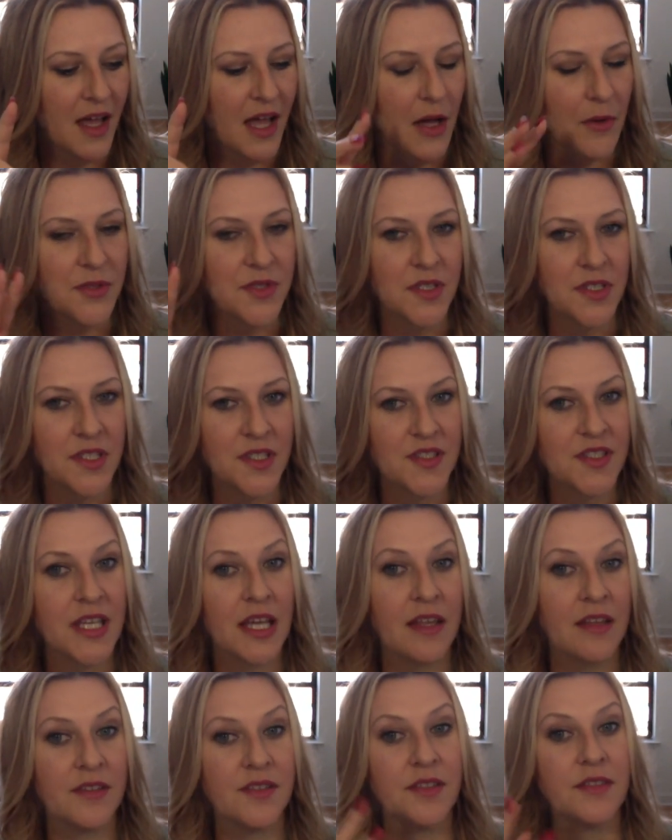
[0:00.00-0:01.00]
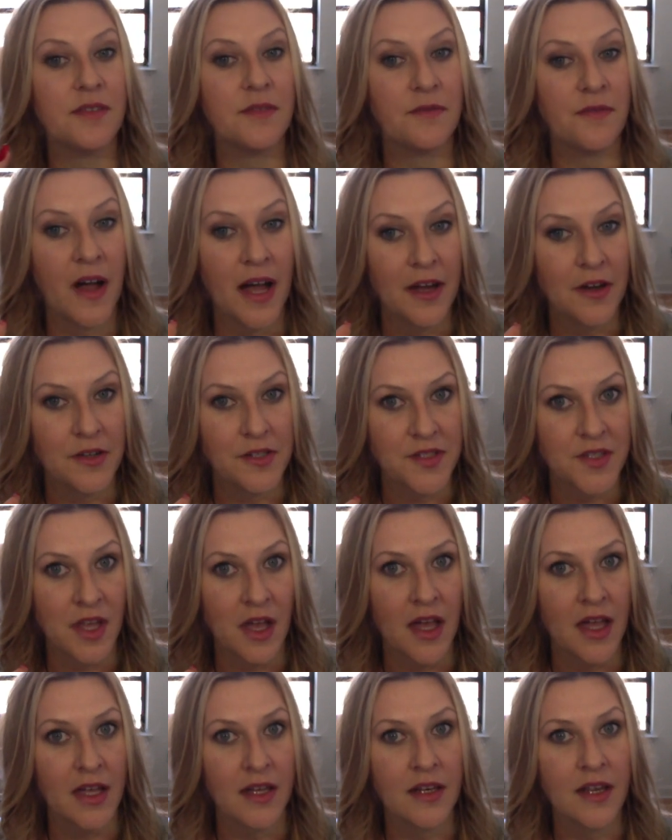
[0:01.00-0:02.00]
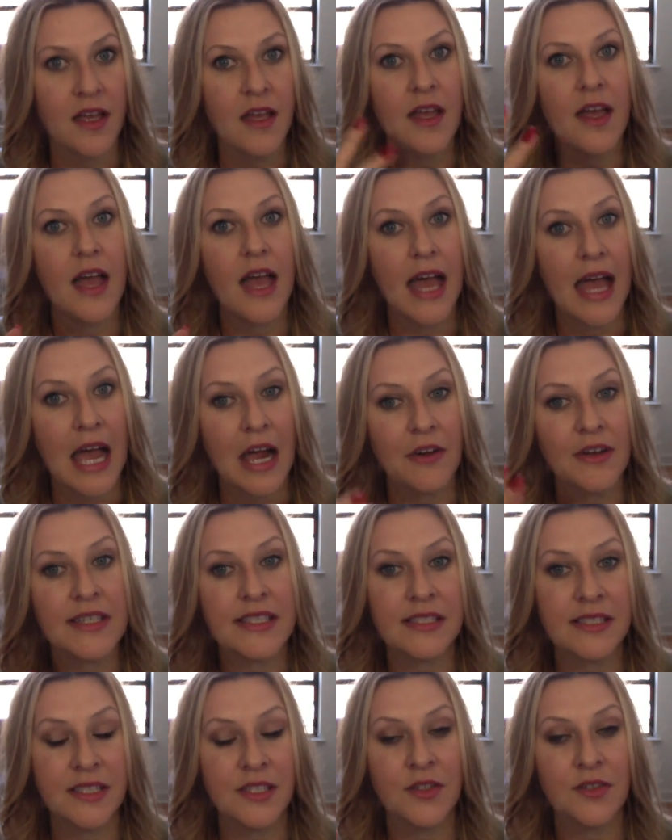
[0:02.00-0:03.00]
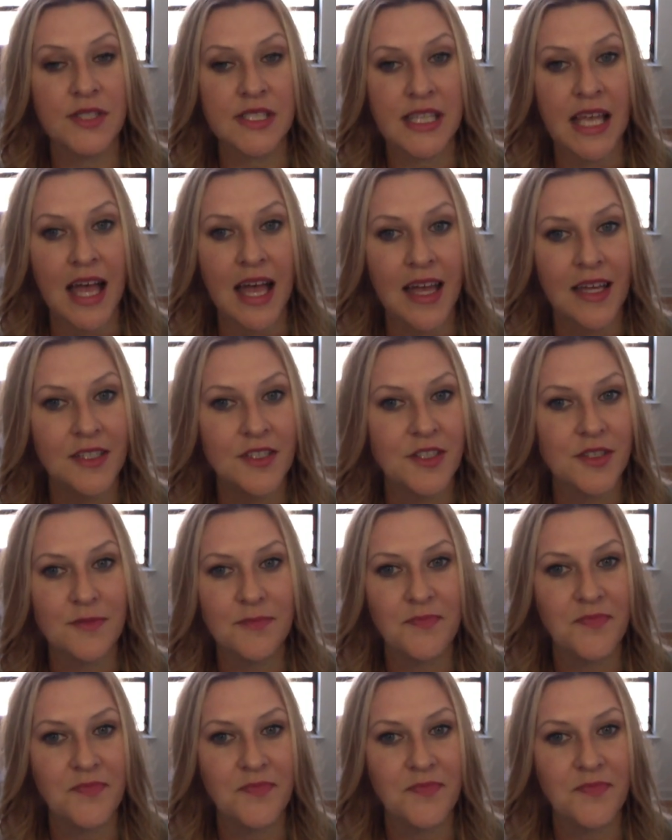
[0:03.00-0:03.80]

I was going to say this is a fire sign, Aries, Leo, Sag.